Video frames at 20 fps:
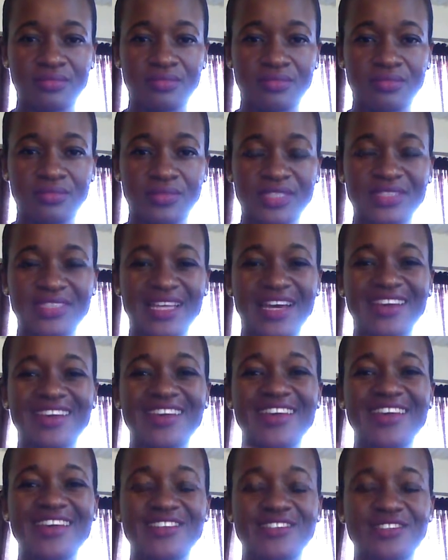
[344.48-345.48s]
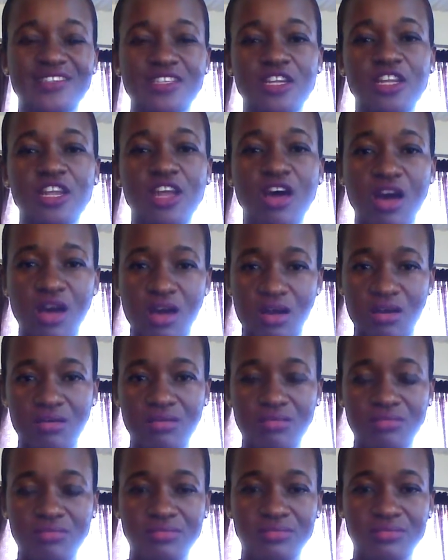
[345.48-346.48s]
is against the law,
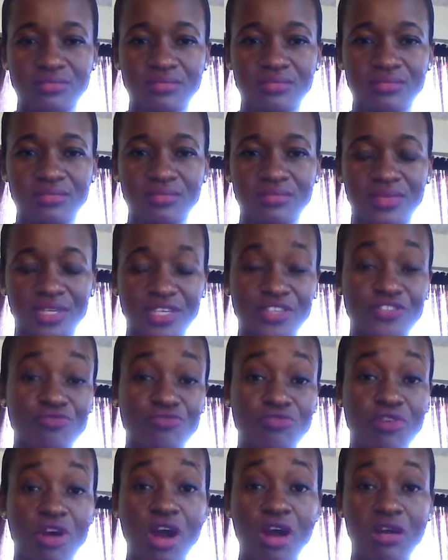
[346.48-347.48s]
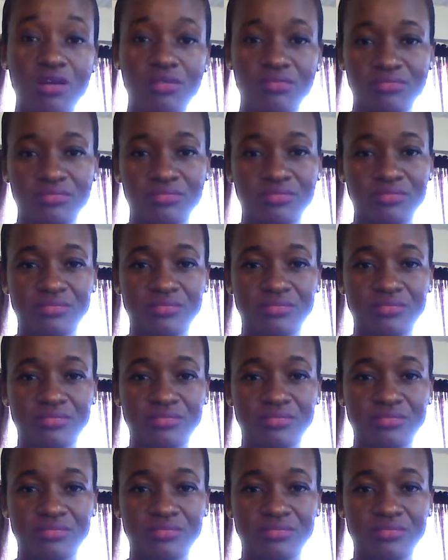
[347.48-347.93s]
is wrong,